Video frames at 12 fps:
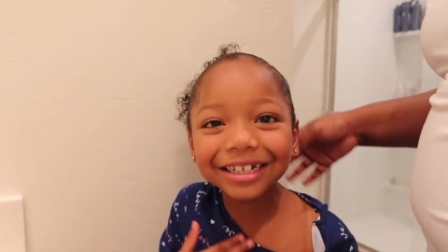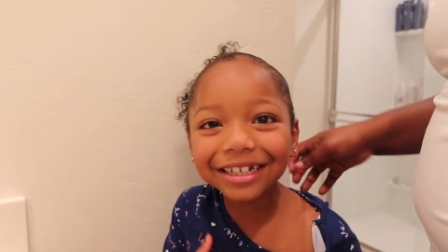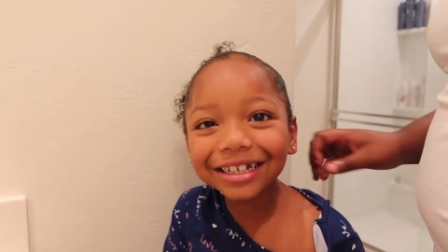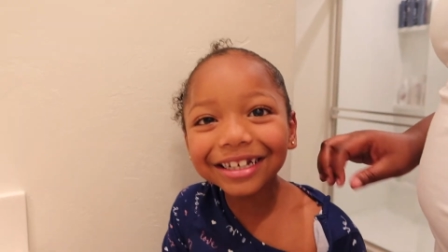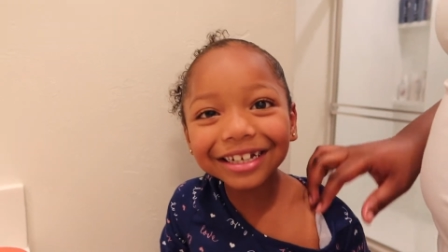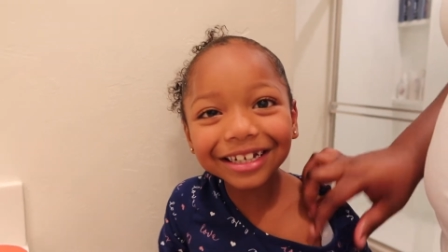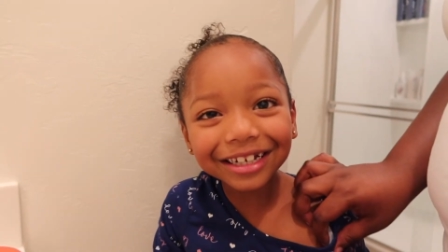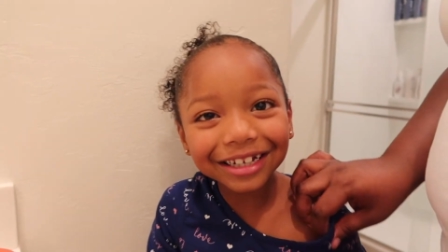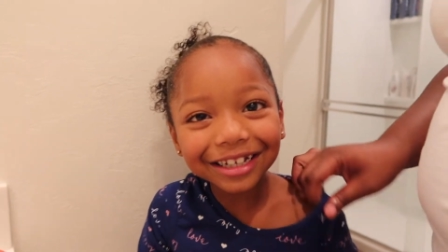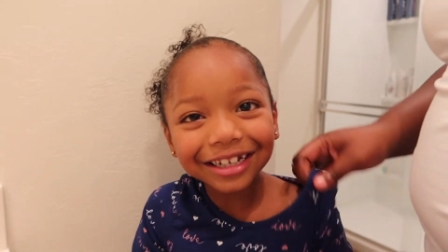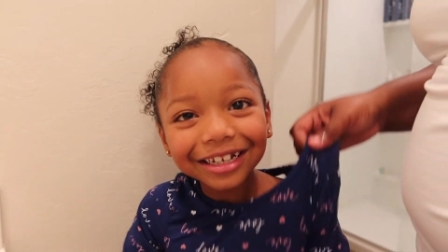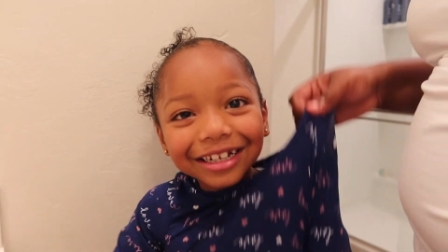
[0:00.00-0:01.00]
These are
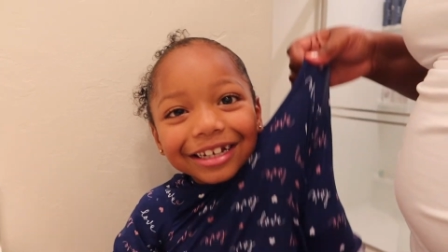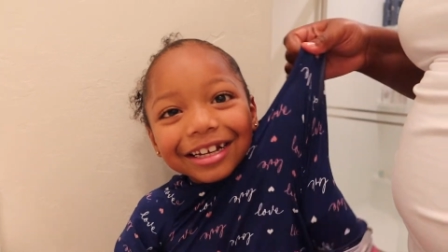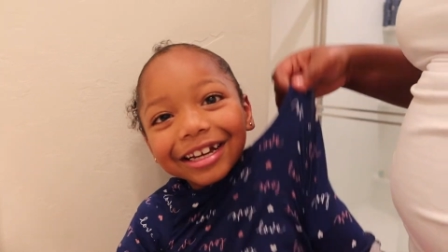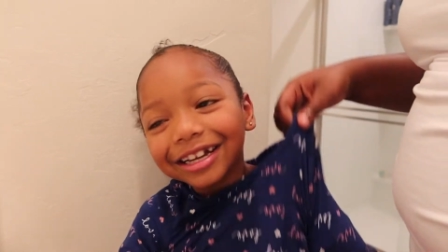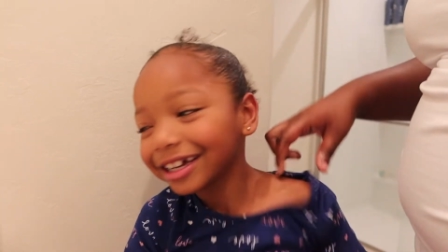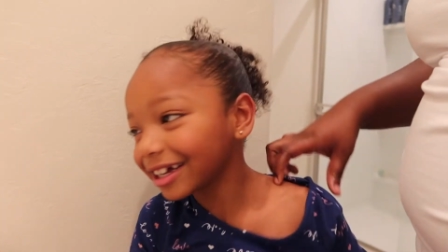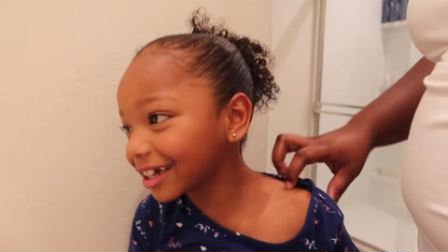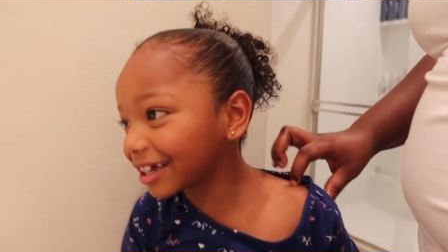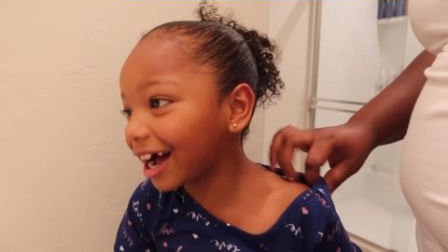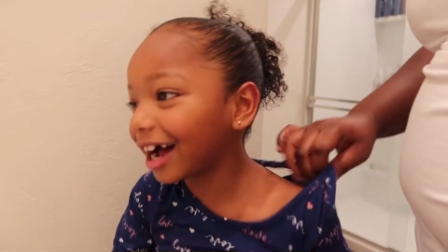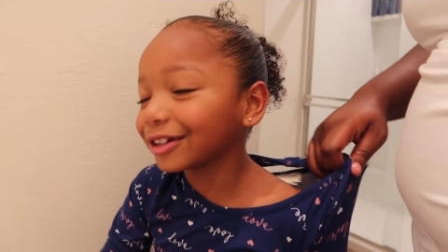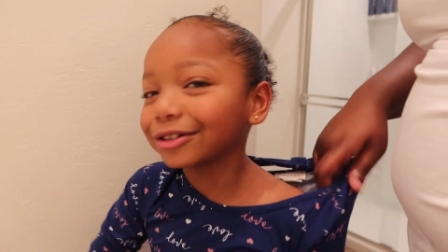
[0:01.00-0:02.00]
pajamas, girl.
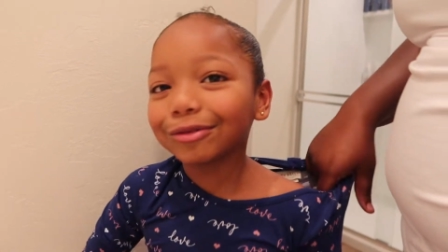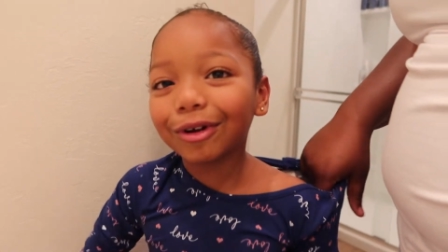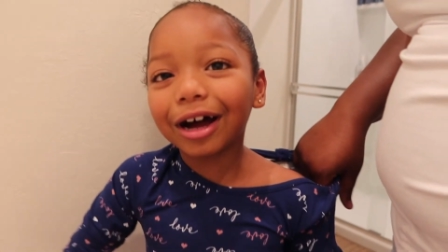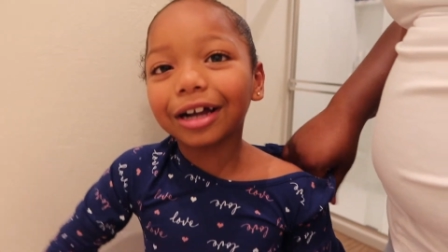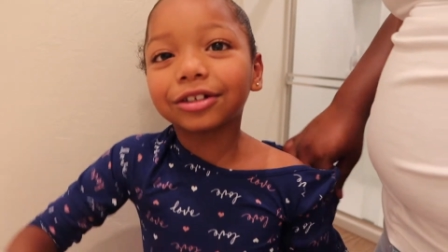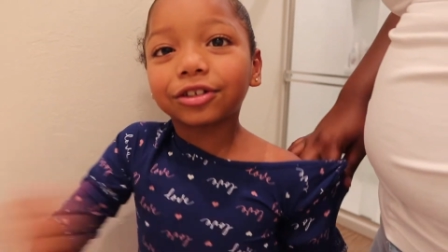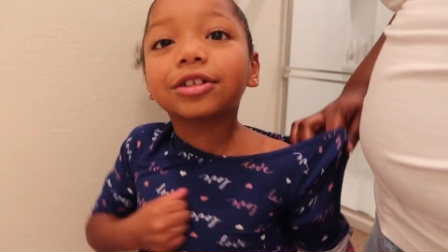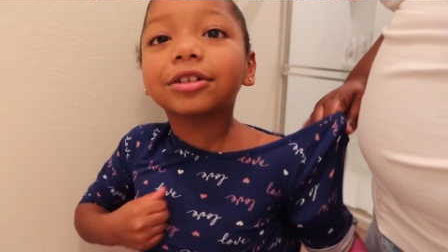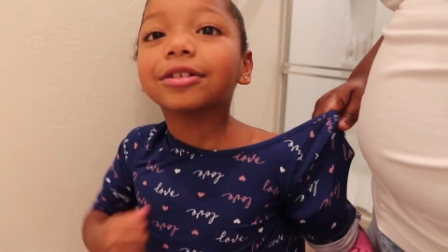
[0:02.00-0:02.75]
Guys, watch.